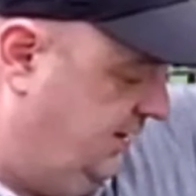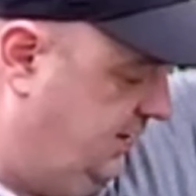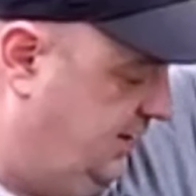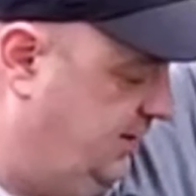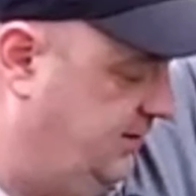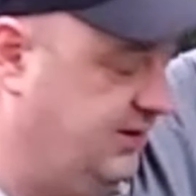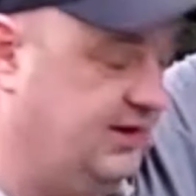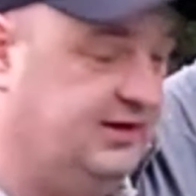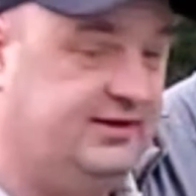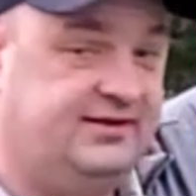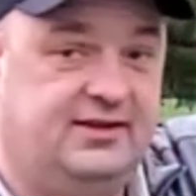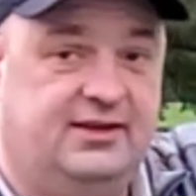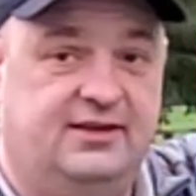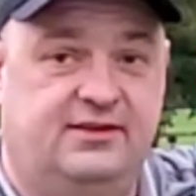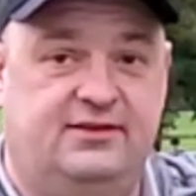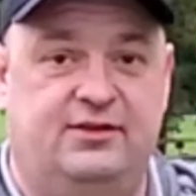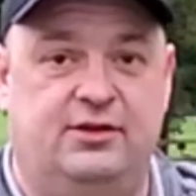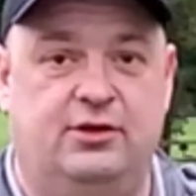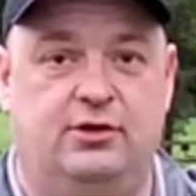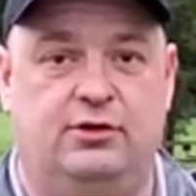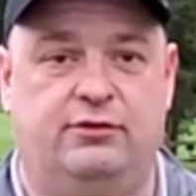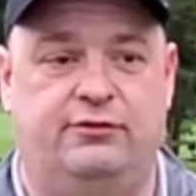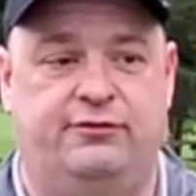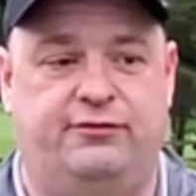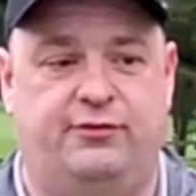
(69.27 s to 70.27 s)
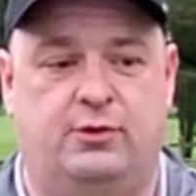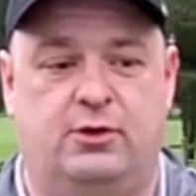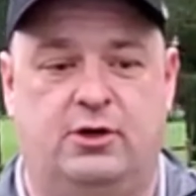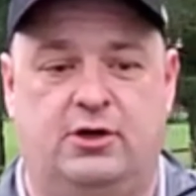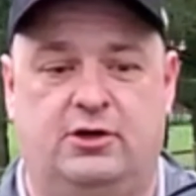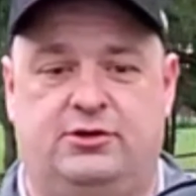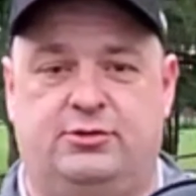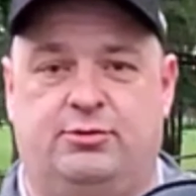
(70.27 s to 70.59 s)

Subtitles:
this is new for